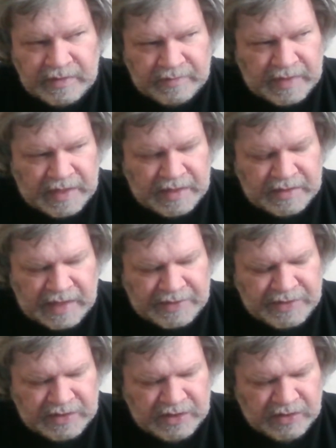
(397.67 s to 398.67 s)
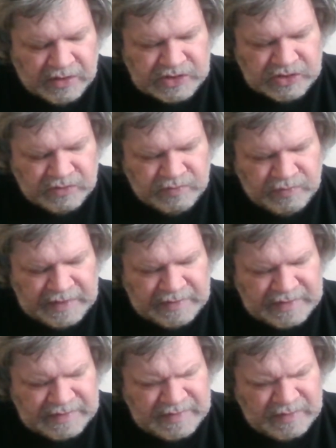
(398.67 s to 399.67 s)
And I think he also,
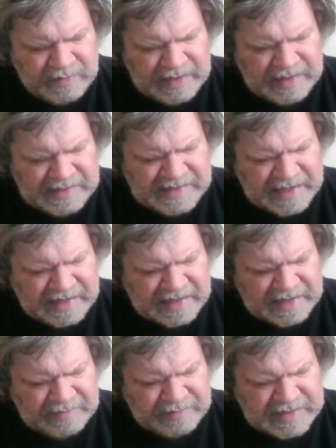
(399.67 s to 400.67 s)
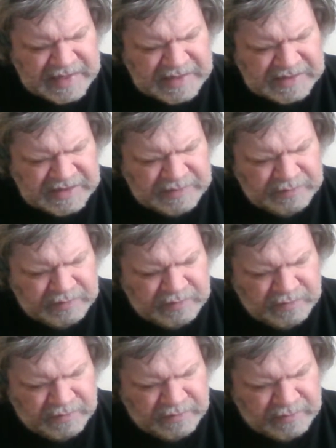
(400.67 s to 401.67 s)
because he had a tendency
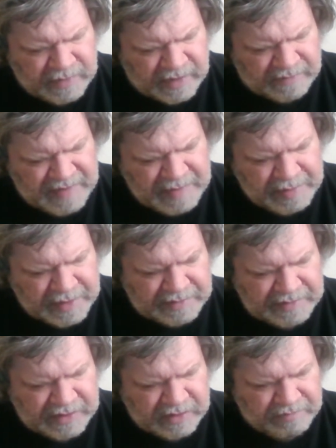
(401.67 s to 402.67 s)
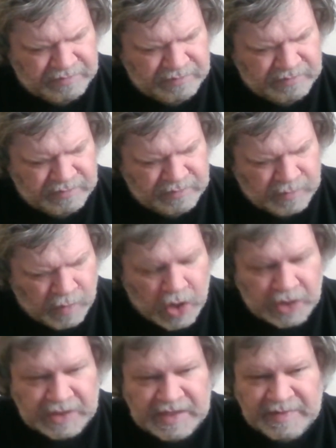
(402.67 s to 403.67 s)
of people that, you know,
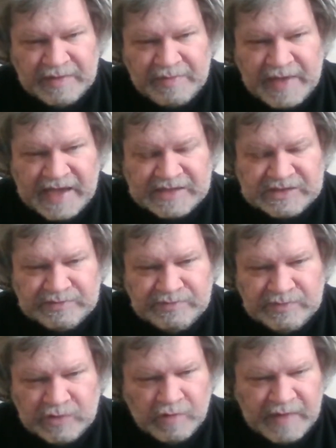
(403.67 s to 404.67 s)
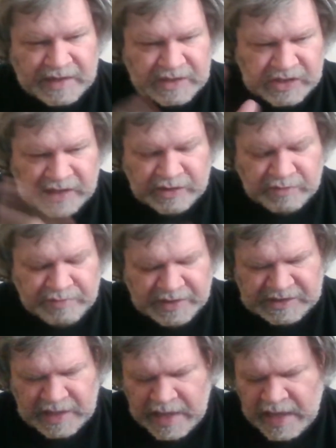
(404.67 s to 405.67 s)
wronged him in the past, going back to childhood
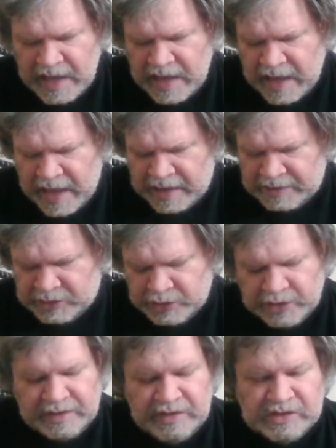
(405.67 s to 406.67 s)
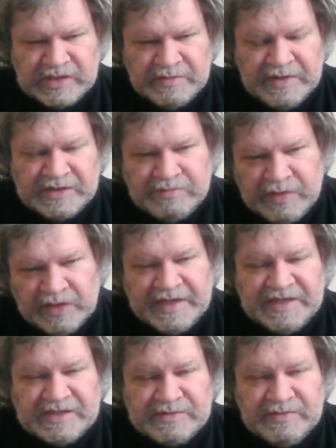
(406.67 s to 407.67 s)
bullies, and turn, use them as
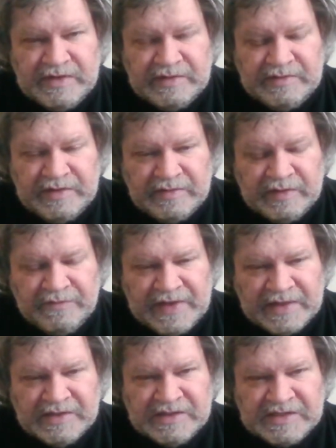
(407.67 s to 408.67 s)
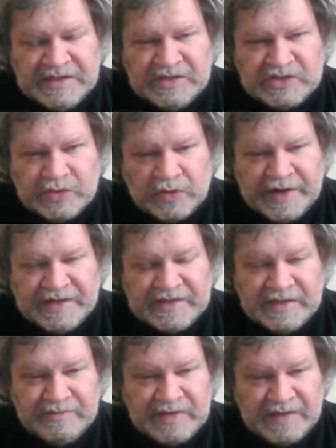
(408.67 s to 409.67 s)
bullies and you know, villains in his stories
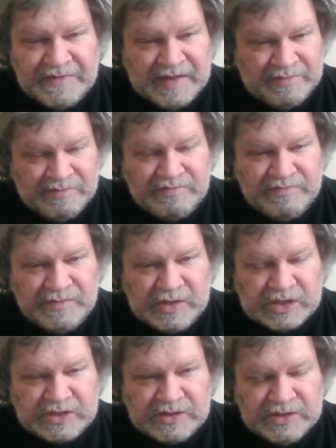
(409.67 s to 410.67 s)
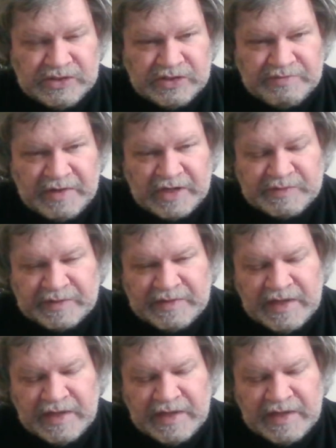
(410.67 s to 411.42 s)
and giving them just desert punishment.